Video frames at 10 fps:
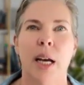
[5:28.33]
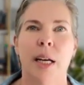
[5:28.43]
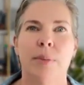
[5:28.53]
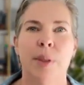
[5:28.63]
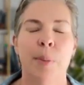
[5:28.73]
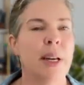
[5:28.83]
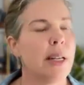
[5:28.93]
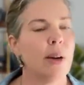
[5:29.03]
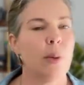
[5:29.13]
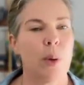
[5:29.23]

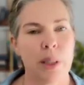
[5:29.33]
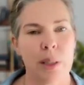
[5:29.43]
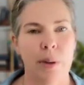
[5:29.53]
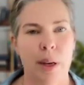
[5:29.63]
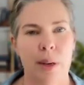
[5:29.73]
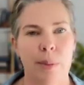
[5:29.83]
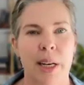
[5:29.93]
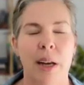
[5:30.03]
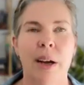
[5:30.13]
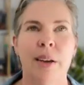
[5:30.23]
depending on what's going on in my
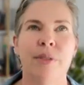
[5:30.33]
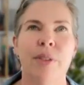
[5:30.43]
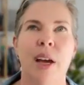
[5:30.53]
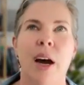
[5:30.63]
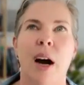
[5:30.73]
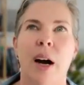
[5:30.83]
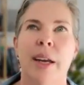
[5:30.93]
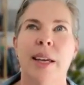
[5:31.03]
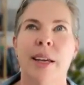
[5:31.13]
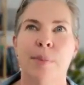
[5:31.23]
life, I
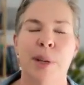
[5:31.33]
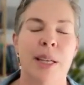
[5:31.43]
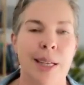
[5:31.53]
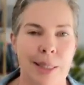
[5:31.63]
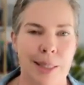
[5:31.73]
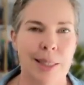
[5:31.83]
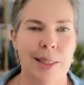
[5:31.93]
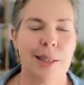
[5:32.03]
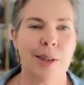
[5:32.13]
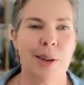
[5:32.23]
can be
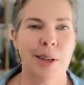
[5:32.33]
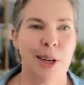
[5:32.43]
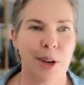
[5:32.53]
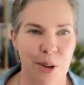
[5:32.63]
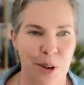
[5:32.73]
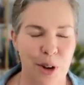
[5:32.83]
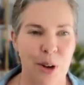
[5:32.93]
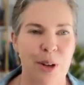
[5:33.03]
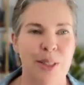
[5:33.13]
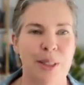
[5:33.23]
consistent on here or
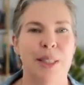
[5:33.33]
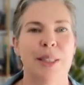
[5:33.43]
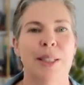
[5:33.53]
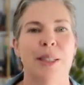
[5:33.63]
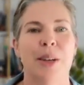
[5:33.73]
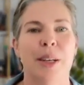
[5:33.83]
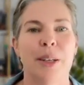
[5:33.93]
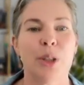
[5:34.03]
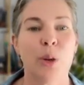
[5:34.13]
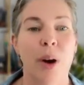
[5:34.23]
not consistent on
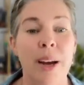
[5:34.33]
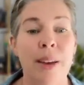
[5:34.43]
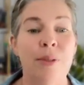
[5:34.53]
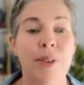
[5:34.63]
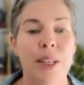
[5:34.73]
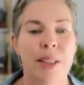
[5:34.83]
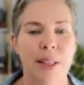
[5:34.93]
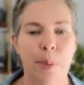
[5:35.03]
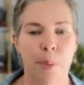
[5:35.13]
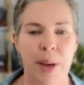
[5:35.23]
here. So I feel
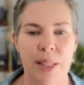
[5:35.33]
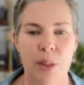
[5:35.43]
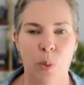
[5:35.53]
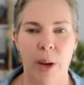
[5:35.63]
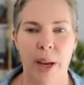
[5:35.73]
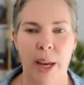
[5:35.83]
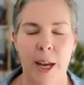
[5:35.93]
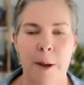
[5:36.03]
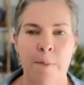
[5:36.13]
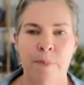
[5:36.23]
that the best
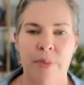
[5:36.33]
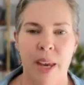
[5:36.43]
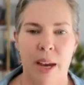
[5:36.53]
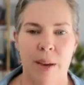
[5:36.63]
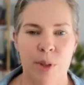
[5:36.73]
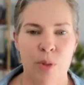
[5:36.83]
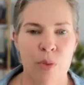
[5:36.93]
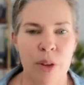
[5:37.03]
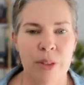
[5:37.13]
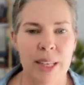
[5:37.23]
way to
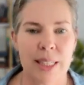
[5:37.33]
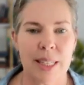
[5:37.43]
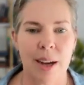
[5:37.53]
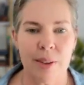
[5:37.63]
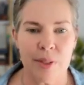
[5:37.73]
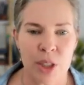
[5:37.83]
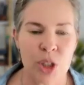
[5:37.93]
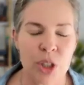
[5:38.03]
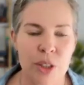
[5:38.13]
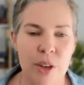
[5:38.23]
run these lives is
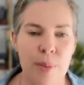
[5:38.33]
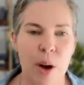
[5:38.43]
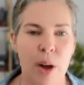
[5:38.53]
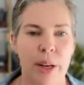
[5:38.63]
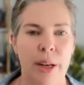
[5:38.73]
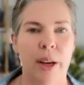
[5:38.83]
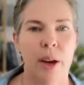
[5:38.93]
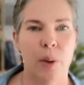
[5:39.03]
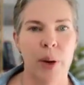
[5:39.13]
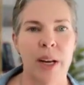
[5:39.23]
just come on
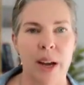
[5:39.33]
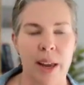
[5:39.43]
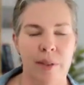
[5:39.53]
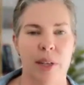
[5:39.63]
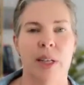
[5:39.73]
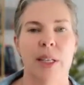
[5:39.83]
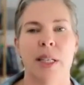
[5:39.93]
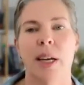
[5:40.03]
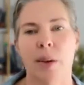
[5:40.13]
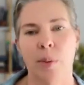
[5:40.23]
when I have an
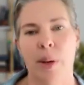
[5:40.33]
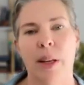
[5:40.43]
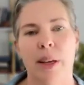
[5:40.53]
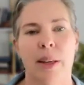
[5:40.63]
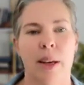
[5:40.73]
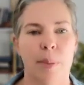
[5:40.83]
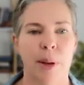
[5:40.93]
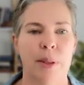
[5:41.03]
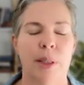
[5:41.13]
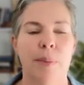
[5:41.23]
idea and when I think
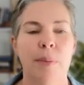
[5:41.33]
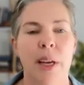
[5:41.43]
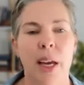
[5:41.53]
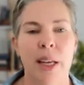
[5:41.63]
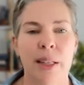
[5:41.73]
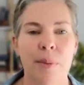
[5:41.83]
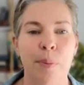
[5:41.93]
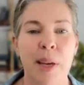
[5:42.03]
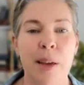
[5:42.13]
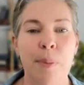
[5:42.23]
about something, and then
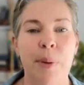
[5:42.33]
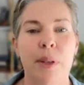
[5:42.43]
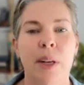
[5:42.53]
people